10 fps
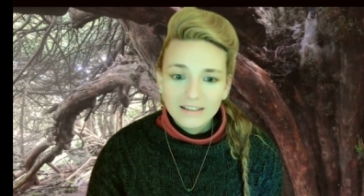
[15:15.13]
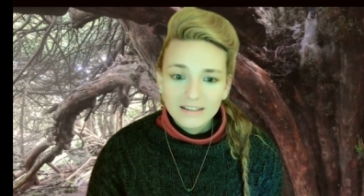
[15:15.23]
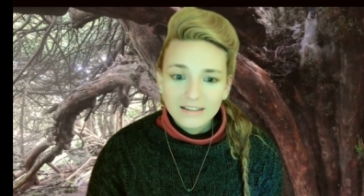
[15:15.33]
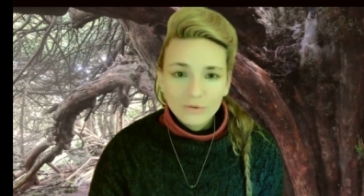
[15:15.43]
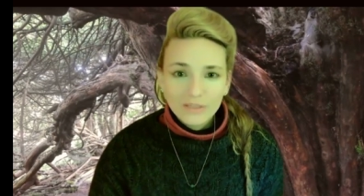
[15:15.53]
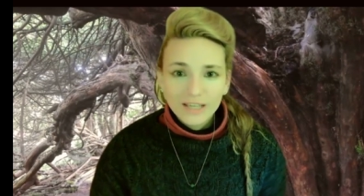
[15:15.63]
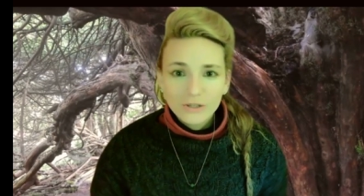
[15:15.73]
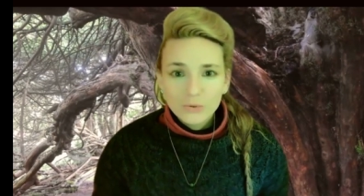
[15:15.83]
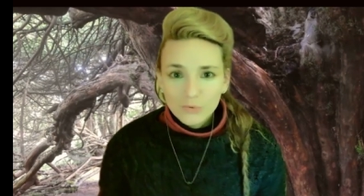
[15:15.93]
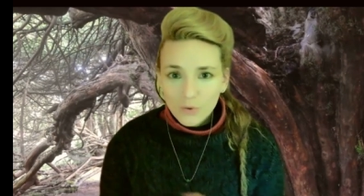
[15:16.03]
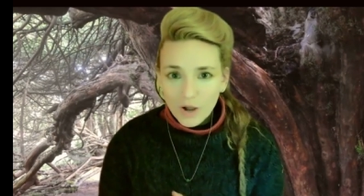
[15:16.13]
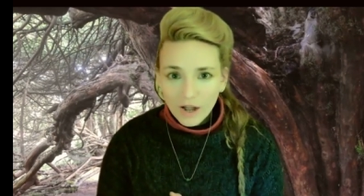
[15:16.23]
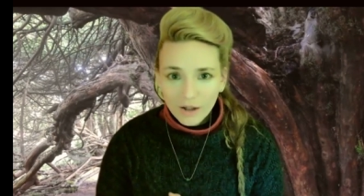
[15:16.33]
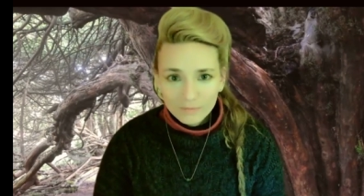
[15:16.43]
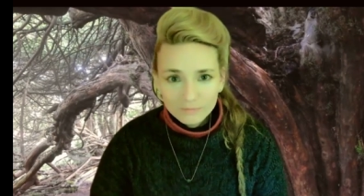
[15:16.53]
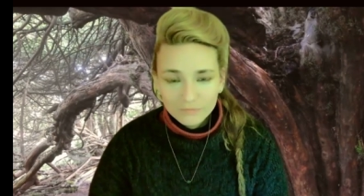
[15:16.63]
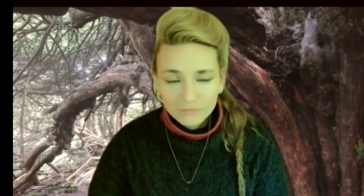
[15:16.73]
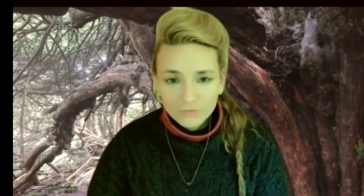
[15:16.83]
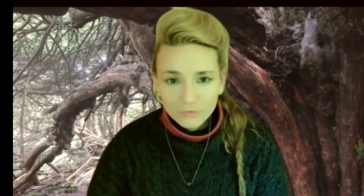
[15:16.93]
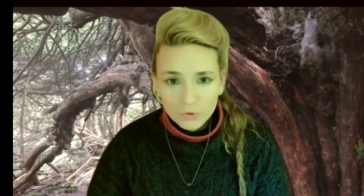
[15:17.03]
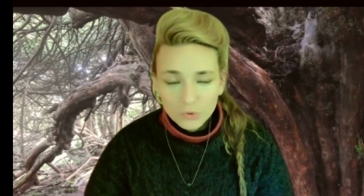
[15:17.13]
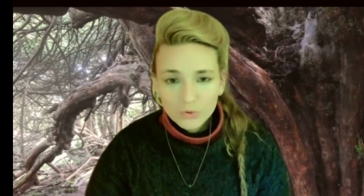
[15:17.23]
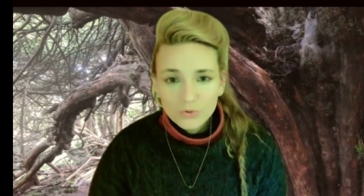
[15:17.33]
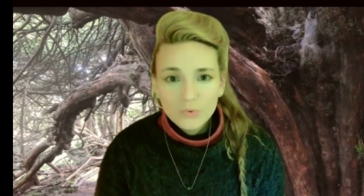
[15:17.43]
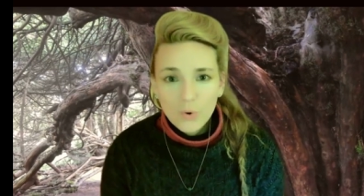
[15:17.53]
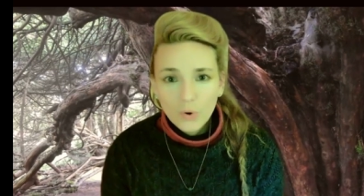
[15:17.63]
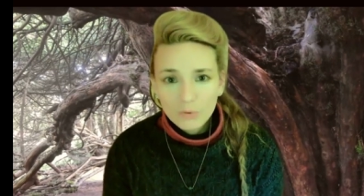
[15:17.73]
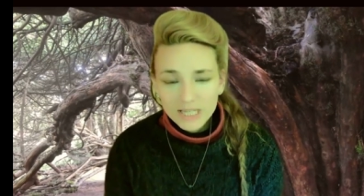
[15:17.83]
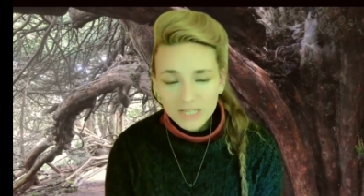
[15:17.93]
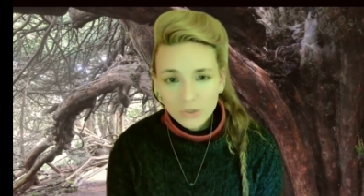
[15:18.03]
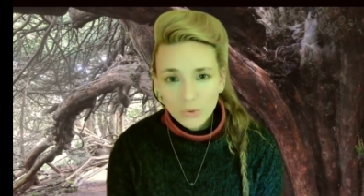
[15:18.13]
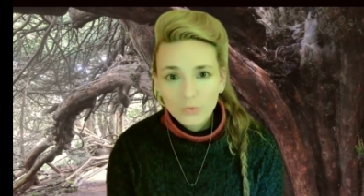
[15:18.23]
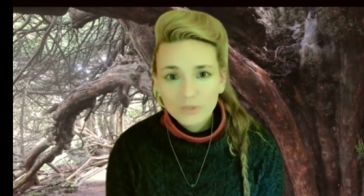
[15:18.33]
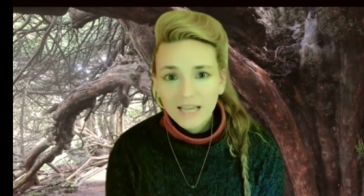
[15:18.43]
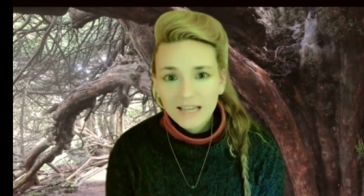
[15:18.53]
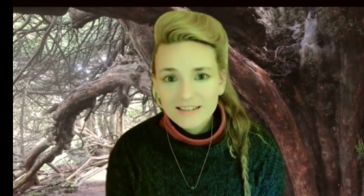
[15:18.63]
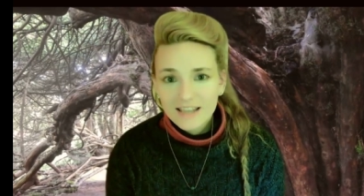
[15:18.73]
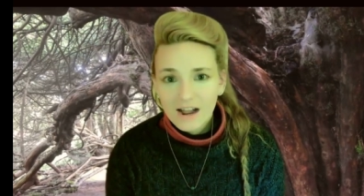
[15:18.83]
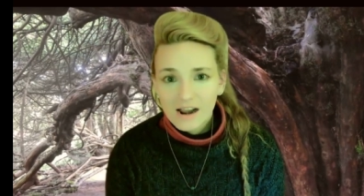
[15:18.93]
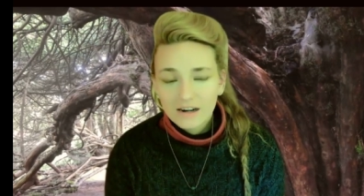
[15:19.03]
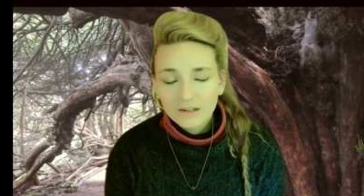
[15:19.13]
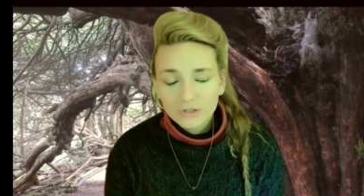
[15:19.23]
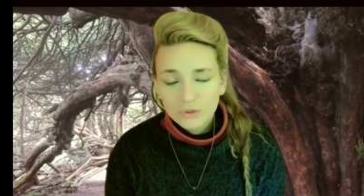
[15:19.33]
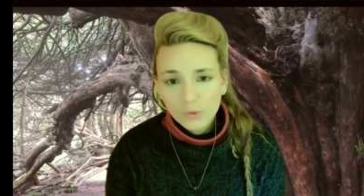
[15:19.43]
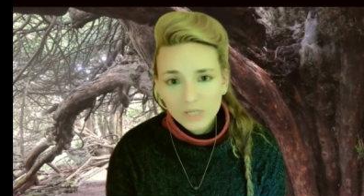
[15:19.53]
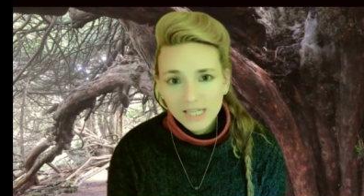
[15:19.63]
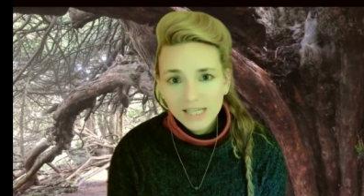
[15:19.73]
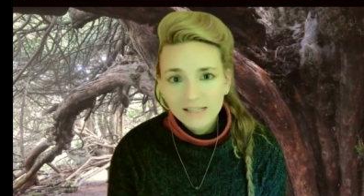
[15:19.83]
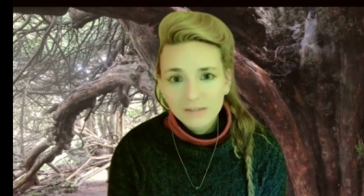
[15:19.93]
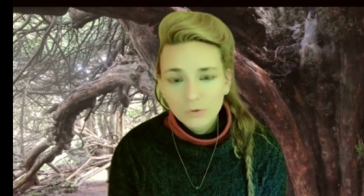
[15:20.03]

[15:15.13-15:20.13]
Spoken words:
So thank you to those who already know that they are joining,